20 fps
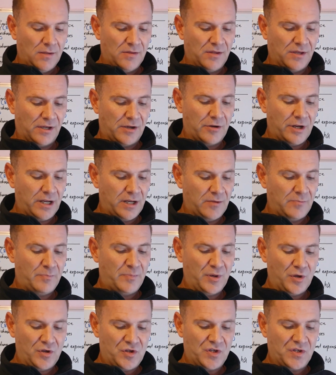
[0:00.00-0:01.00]
The credit
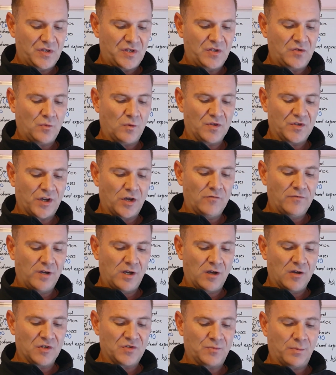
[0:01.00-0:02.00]
purchases was
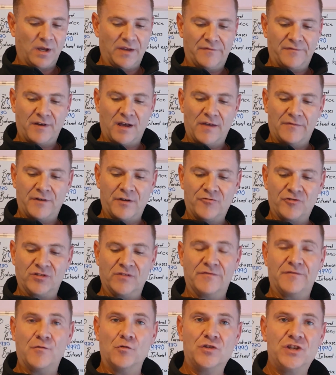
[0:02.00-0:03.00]
overcast by
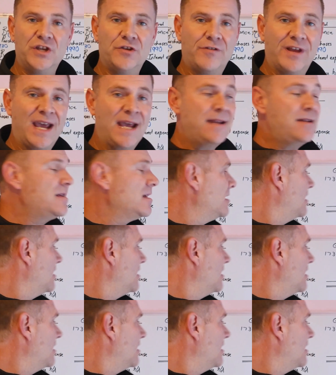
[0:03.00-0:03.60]
540 Rand.